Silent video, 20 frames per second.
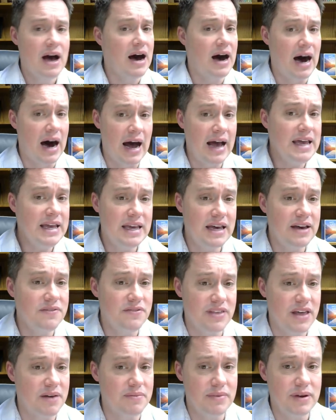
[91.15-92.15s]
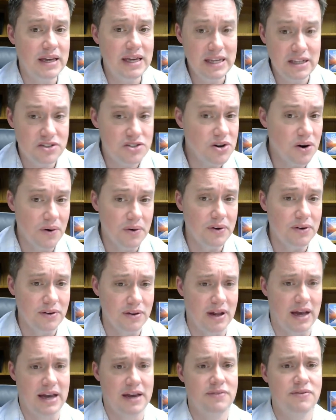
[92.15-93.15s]
I give them eternal
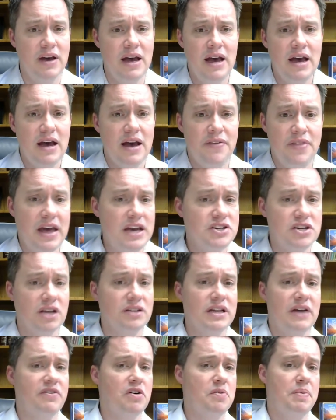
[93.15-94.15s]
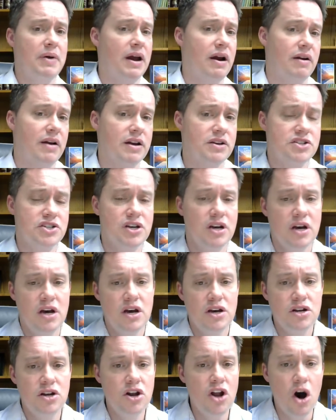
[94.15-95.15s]
life and they shall never perish.
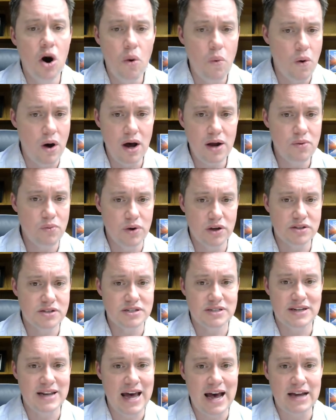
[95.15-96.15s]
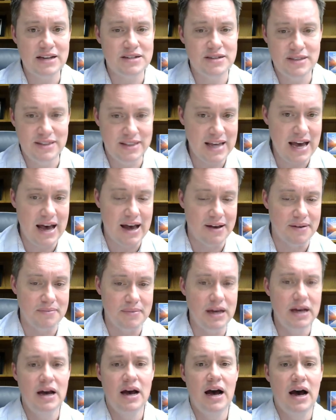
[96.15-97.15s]
No one will snatch
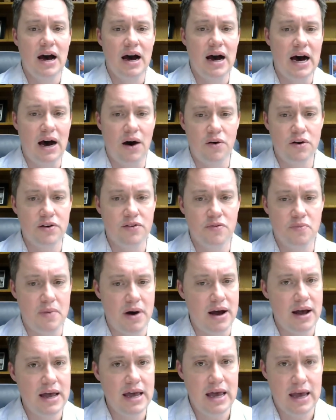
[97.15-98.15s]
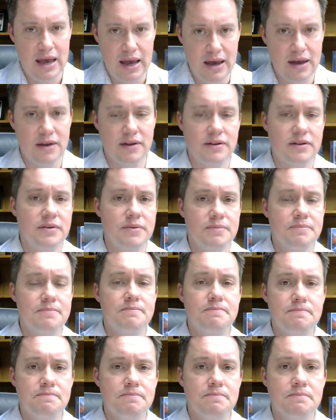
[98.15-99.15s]
them out of my hand.
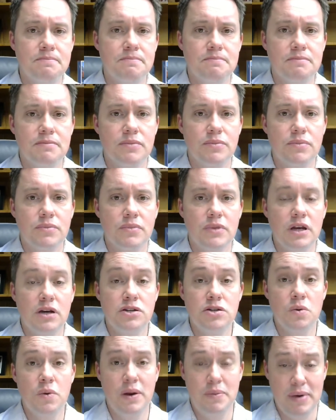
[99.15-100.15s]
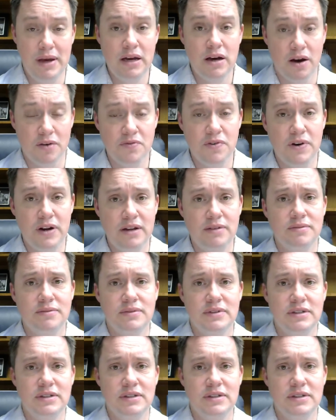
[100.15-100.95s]
Shall we be comforted?